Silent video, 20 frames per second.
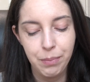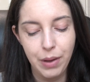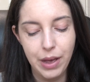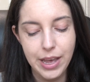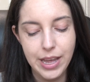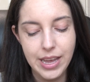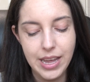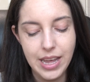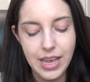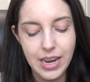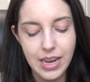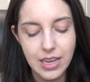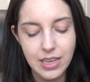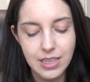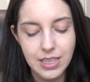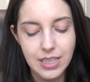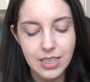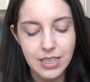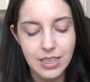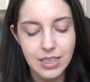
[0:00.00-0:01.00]
but it
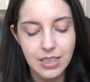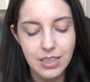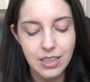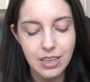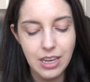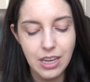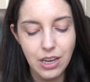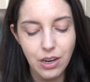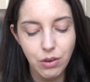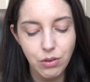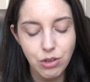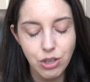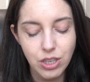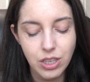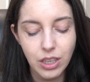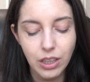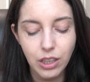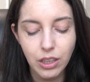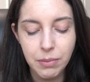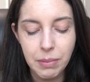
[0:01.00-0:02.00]
is you know
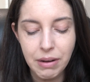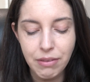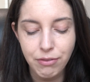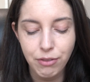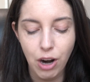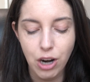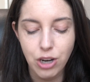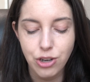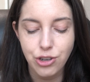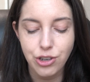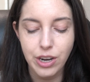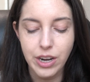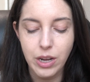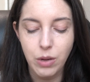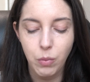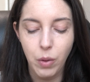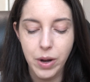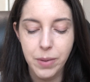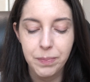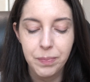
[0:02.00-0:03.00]
just a little bit
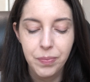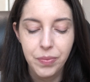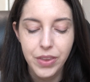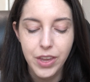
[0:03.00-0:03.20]
frustrating when